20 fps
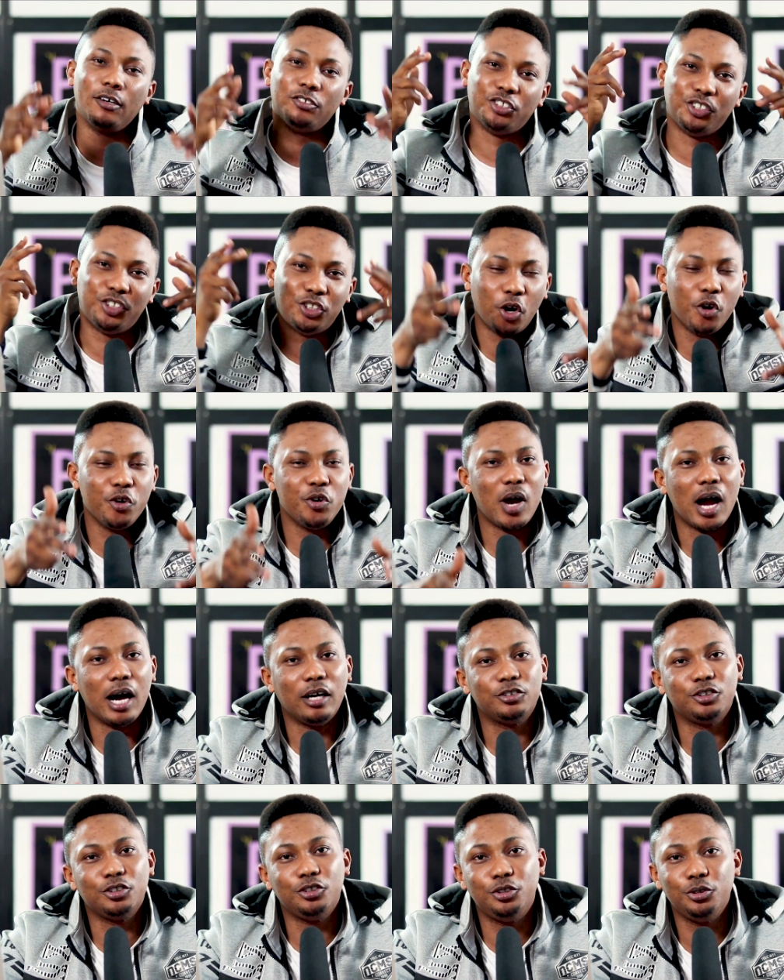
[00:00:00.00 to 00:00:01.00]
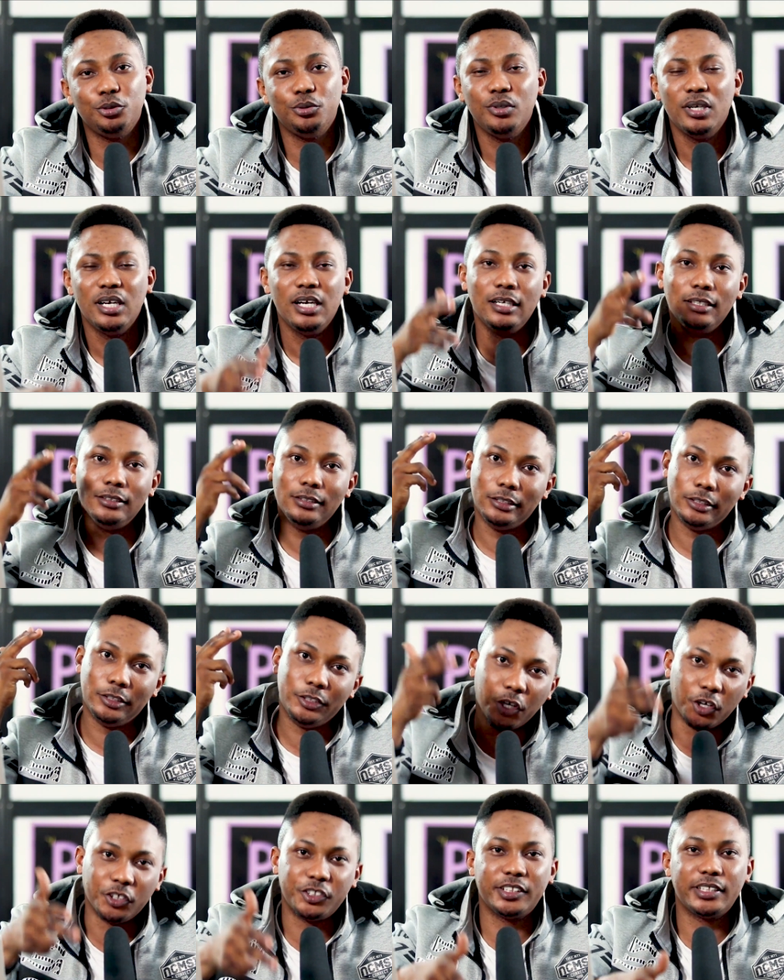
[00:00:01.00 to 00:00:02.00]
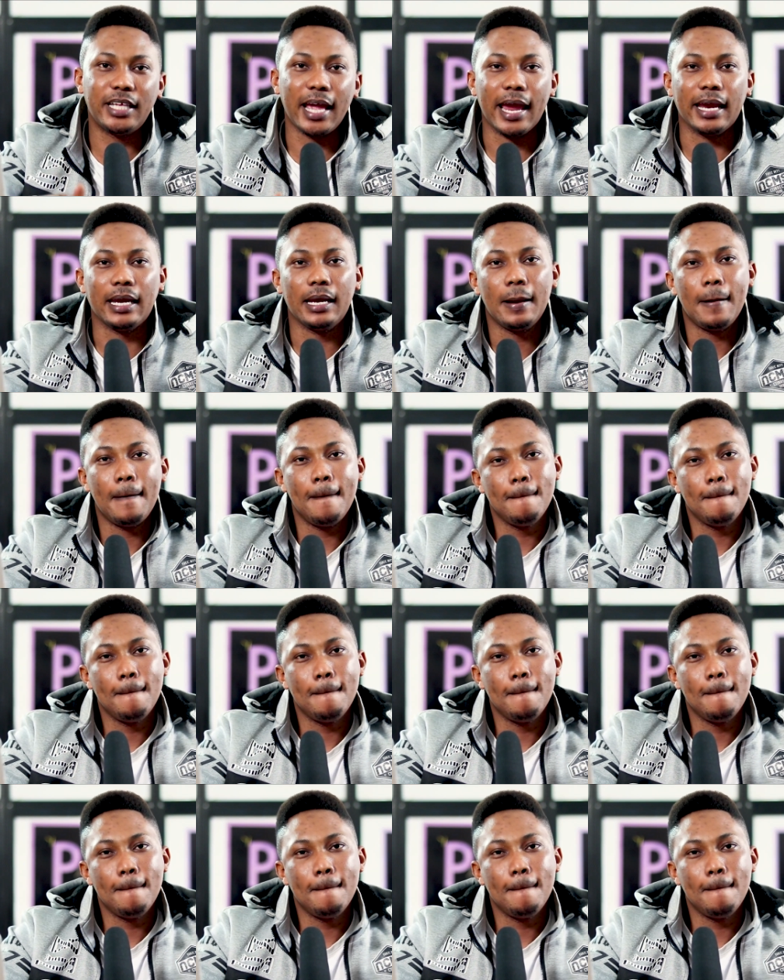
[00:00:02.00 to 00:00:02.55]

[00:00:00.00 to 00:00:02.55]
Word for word: I'll show you how to do just that.